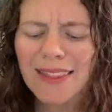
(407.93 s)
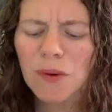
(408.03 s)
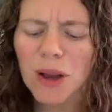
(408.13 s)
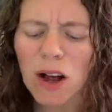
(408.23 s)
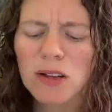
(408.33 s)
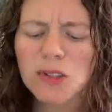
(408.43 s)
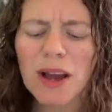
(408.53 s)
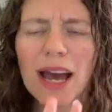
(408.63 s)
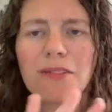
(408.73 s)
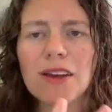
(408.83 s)
And then we also
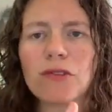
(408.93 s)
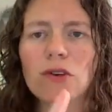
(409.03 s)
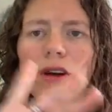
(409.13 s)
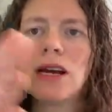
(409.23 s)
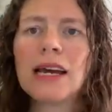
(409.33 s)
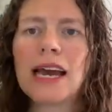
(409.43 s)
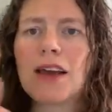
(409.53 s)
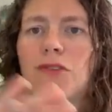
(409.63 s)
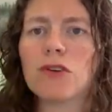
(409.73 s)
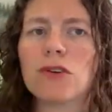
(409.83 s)
have, if
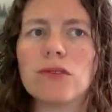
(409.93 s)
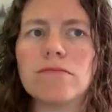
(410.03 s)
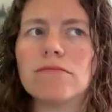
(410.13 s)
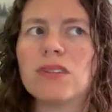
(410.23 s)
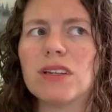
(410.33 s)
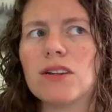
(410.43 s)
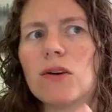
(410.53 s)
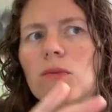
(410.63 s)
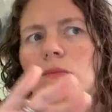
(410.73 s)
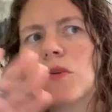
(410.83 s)
you're, you
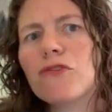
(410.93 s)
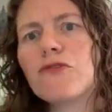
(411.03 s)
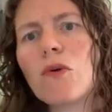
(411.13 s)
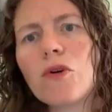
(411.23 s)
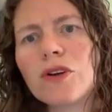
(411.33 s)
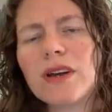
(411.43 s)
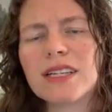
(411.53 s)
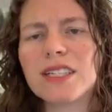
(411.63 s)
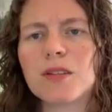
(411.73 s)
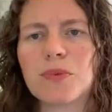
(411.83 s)
know, before you
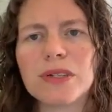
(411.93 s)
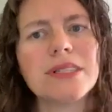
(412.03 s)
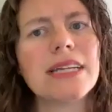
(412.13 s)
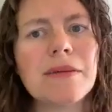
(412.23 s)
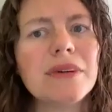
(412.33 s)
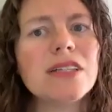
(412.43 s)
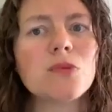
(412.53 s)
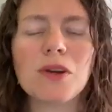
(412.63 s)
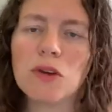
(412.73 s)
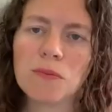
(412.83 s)
get to the print
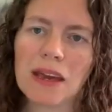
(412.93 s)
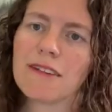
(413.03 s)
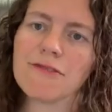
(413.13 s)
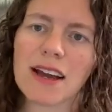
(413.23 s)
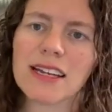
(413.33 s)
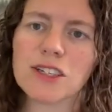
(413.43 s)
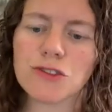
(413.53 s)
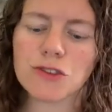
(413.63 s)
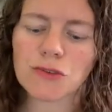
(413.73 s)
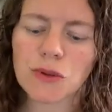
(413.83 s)
statements, what you may find is
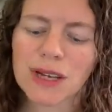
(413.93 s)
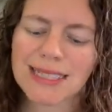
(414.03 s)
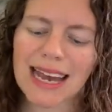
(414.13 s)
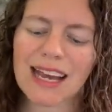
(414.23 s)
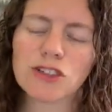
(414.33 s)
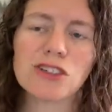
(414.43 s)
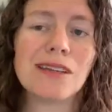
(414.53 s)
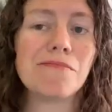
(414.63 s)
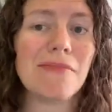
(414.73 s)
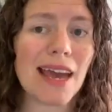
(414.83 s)
useful is
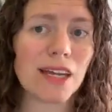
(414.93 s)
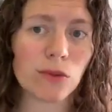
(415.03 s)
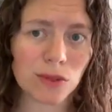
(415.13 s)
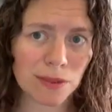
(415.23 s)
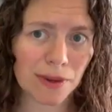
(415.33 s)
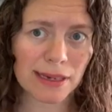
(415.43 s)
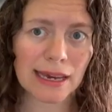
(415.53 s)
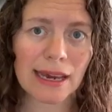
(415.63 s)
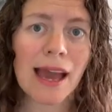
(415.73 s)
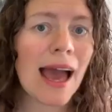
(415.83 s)
actually manual
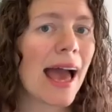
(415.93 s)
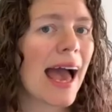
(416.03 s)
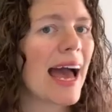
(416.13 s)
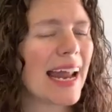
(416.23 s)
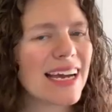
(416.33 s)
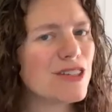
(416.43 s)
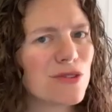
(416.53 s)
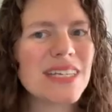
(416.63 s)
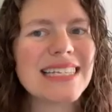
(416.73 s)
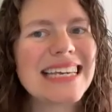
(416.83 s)
debugging. And I
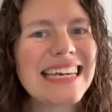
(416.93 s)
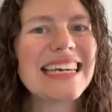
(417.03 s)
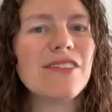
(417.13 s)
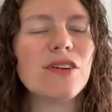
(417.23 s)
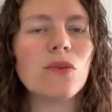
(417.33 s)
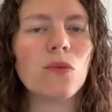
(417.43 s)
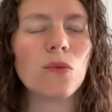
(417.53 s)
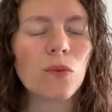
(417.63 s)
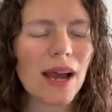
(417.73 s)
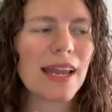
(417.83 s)
do this
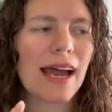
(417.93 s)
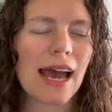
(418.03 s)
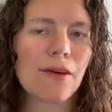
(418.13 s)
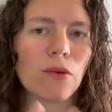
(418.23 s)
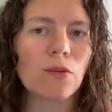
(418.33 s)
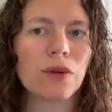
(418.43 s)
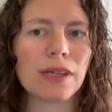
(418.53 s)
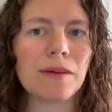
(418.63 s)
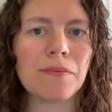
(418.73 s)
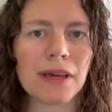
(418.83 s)
even when I have a
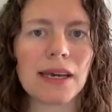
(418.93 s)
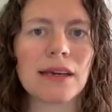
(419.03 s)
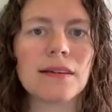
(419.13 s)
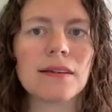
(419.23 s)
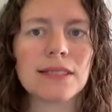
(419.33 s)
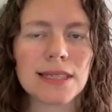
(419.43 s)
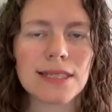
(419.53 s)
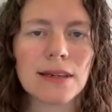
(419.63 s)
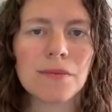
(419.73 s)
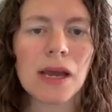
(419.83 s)
really big
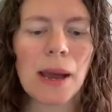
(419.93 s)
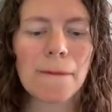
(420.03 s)
system,